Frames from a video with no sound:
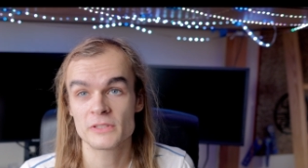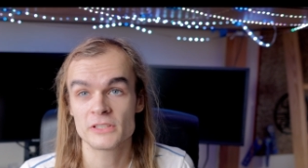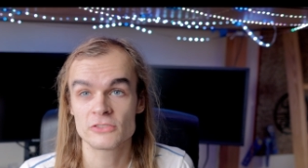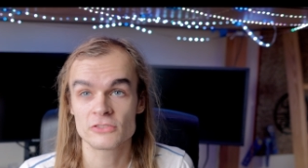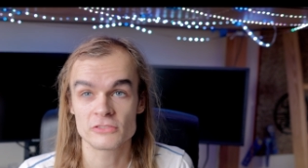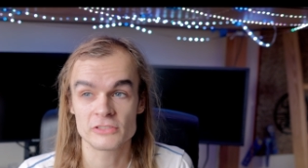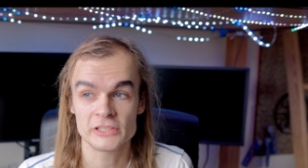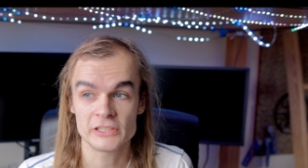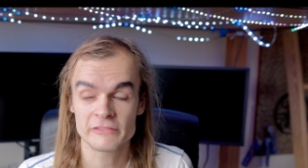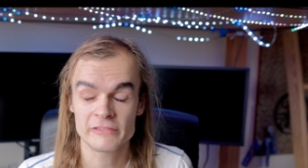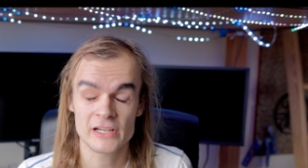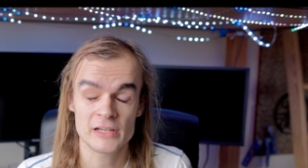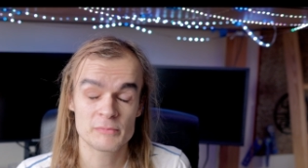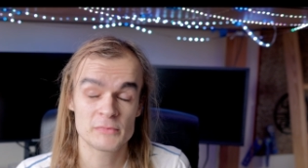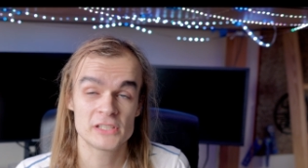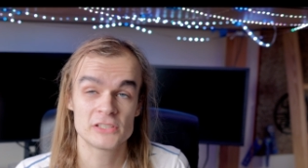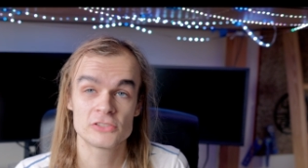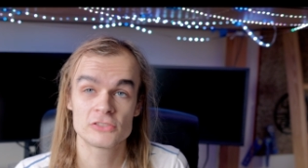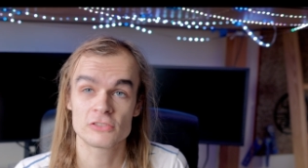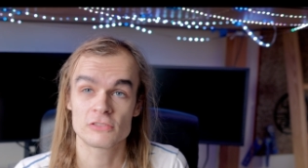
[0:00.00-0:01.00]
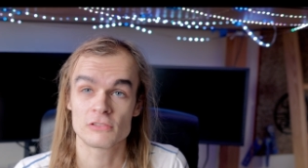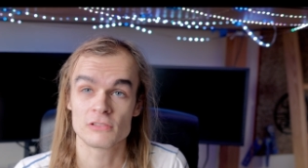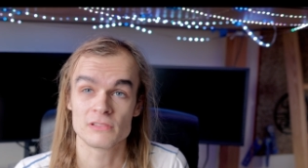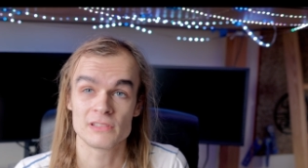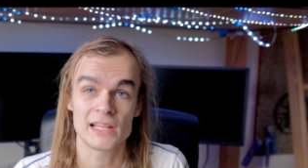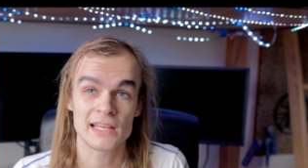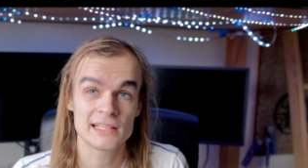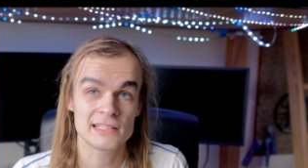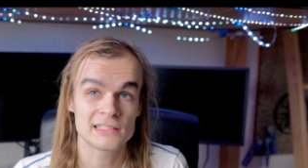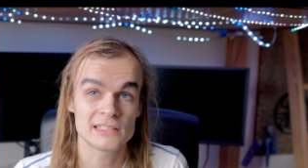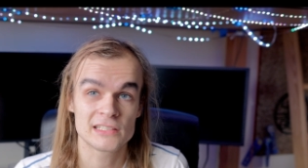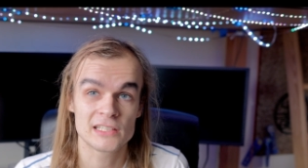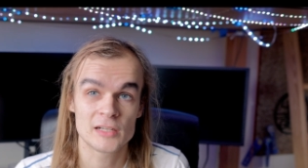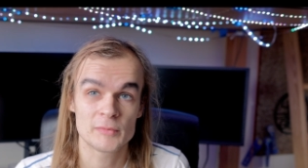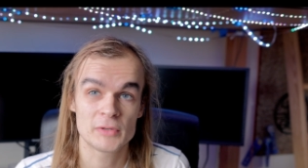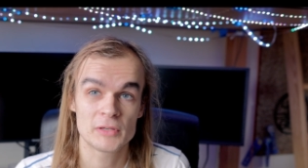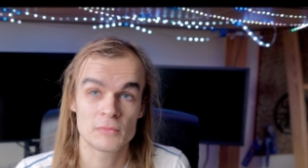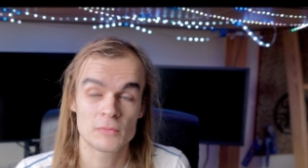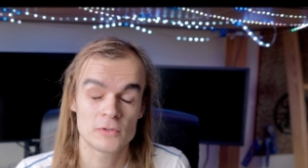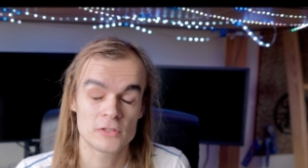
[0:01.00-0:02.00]
These are DRAM-less, so they're likely going
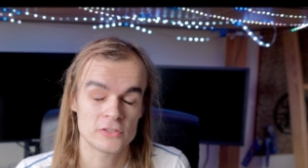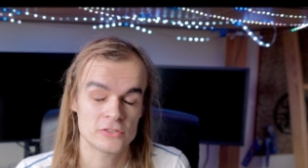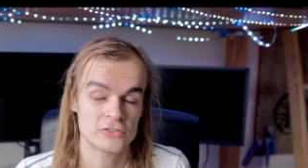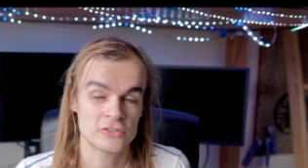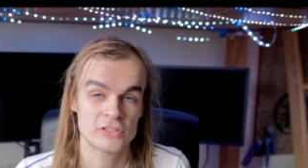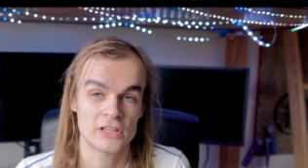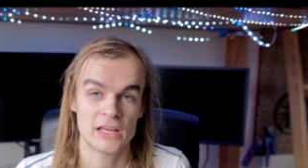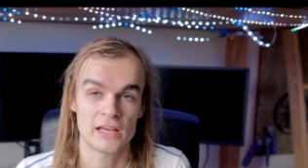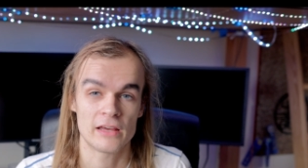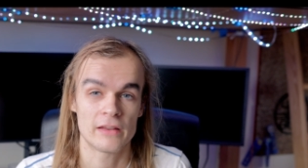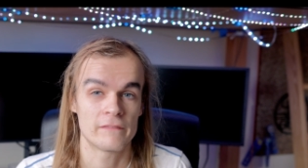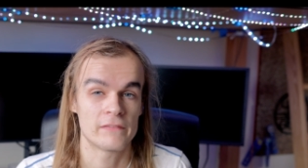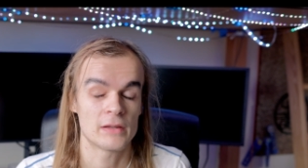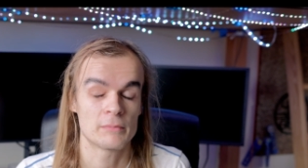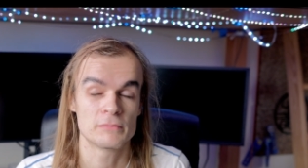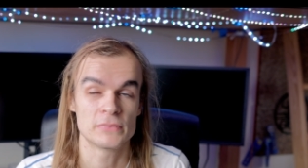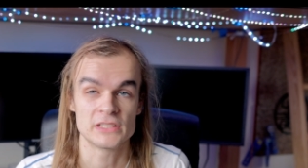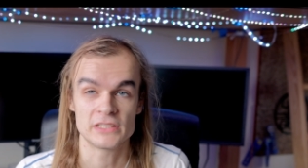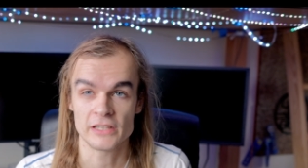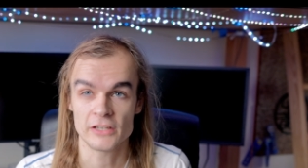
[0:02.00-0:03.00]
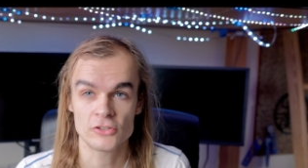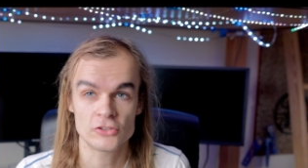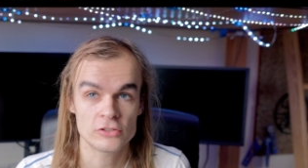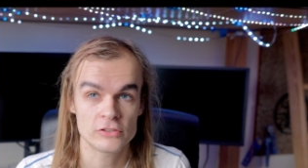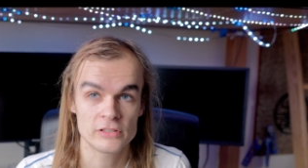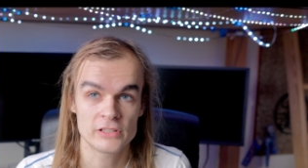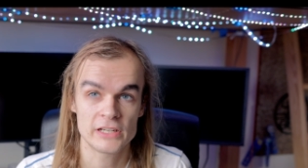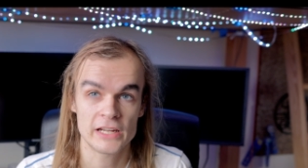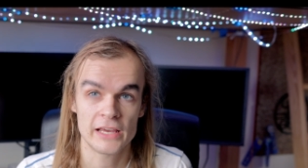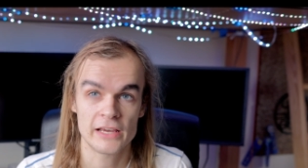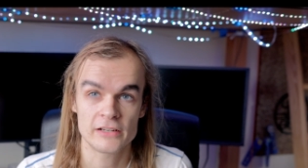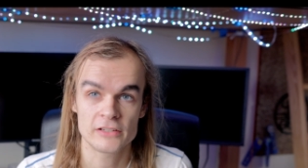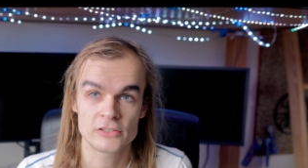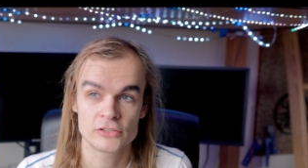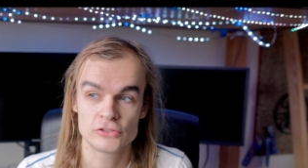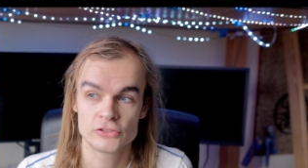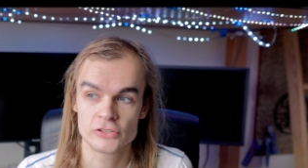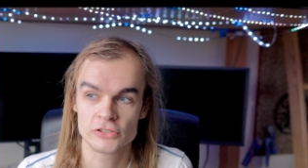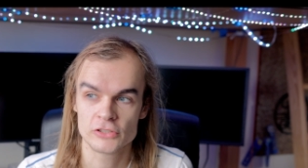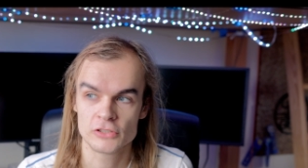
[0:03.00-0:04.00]
to be worse than the potential the NAND
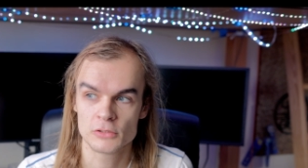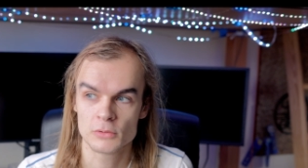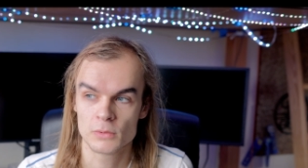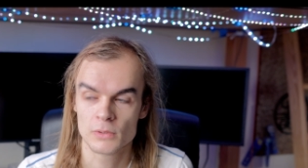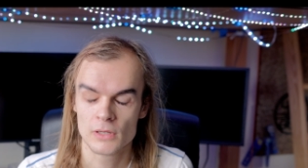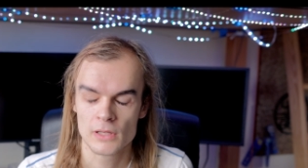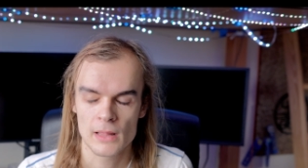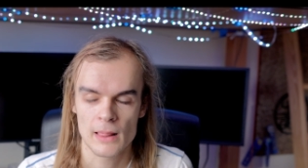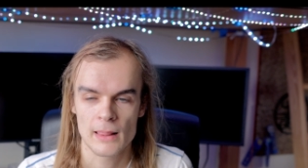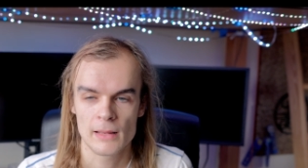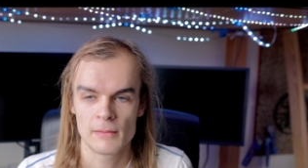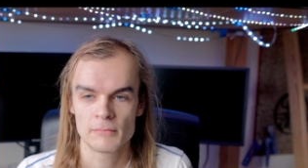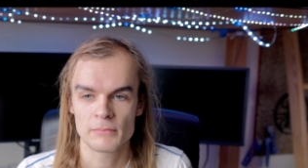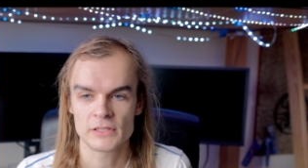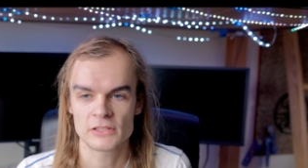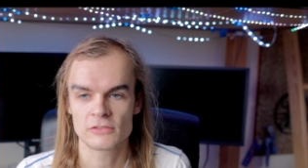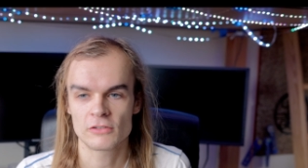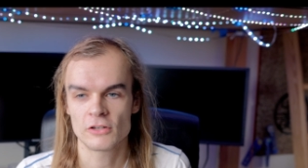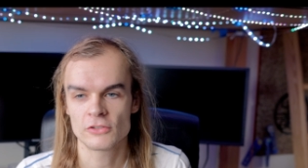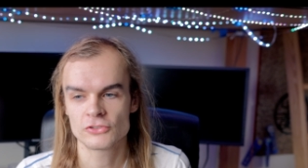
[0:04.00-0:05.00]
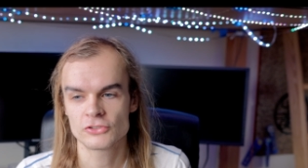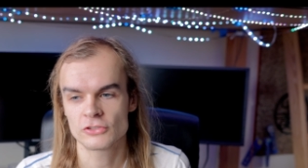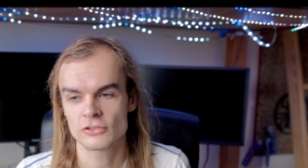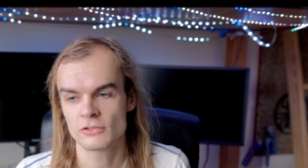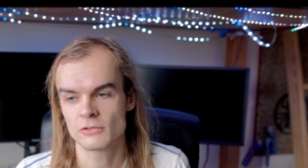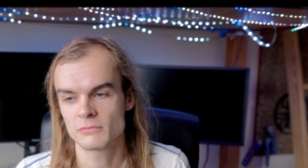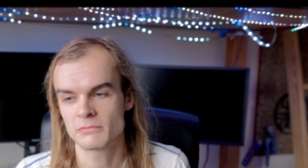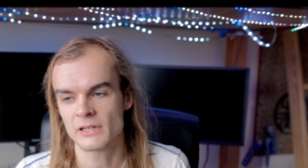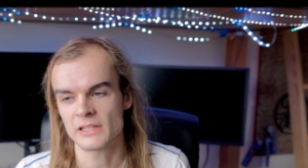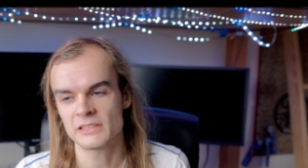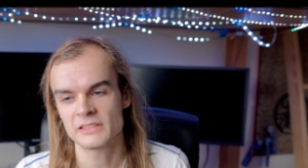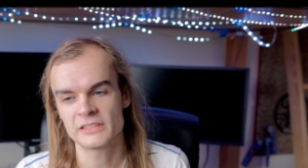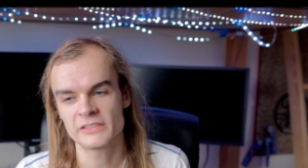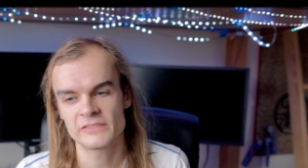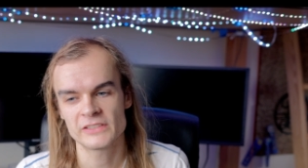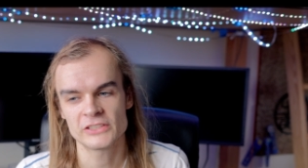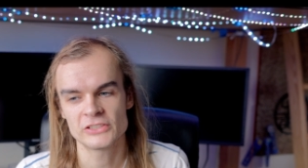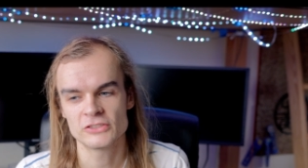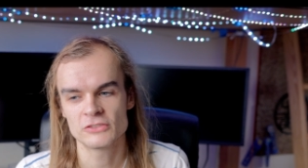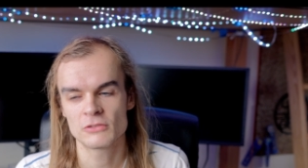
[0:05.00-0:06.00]
could do. But they're also
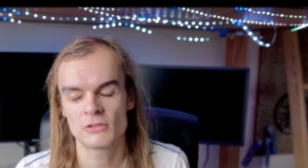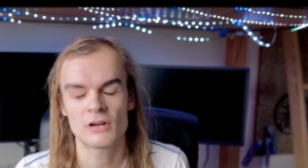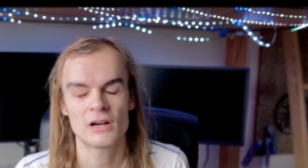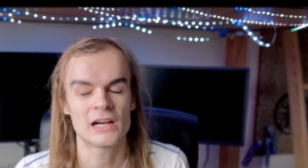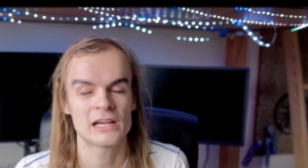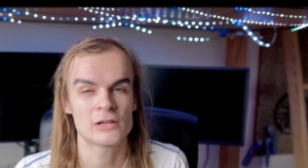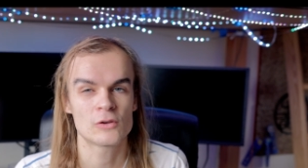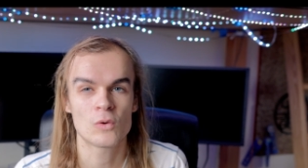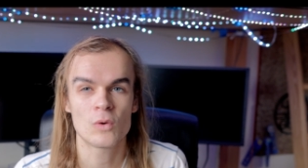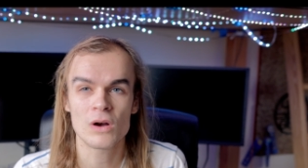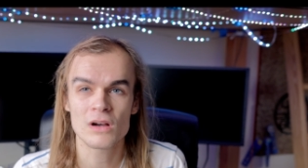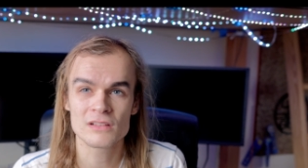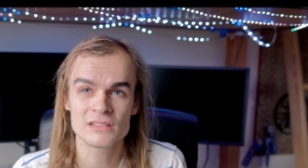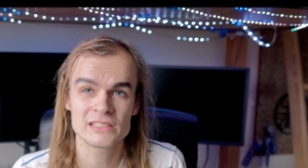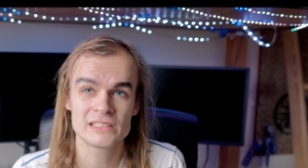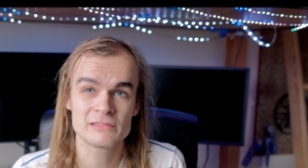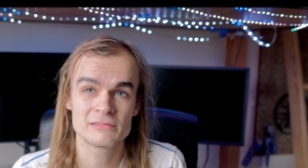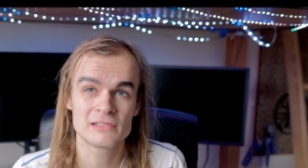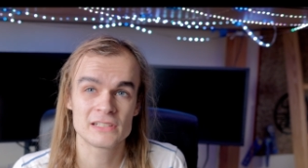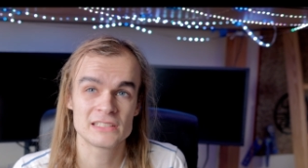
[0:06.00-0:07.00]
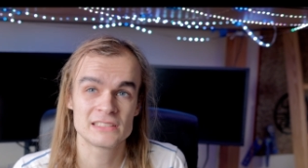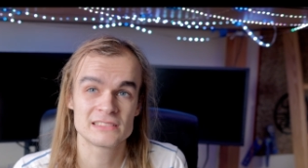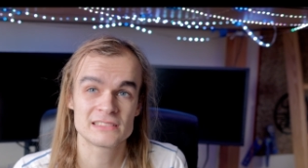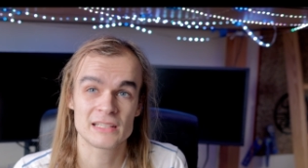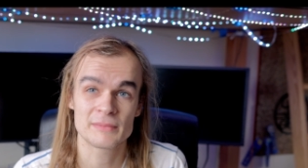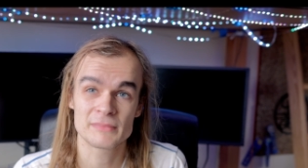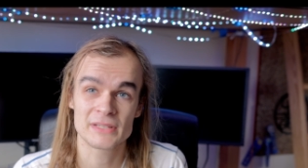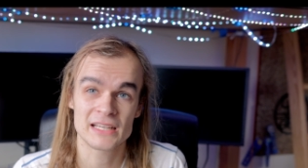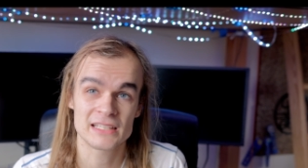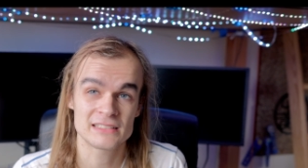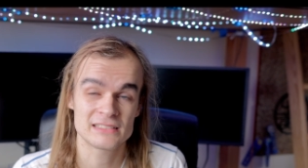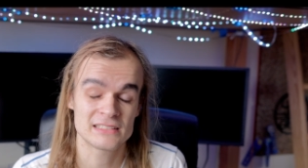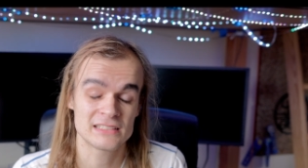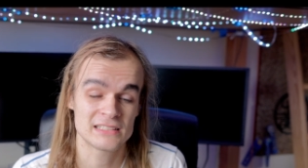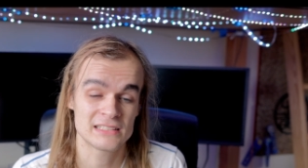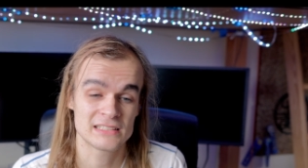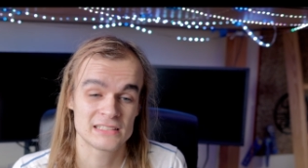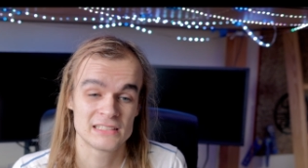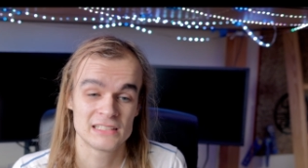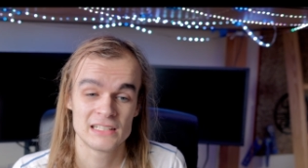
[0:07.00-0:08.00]
relatively newer, high-quality ones, I'm
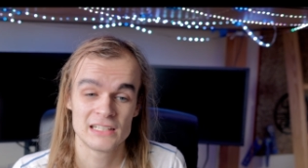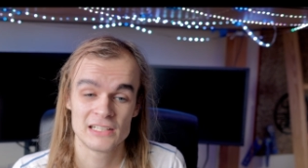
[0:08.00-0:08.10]
guessing.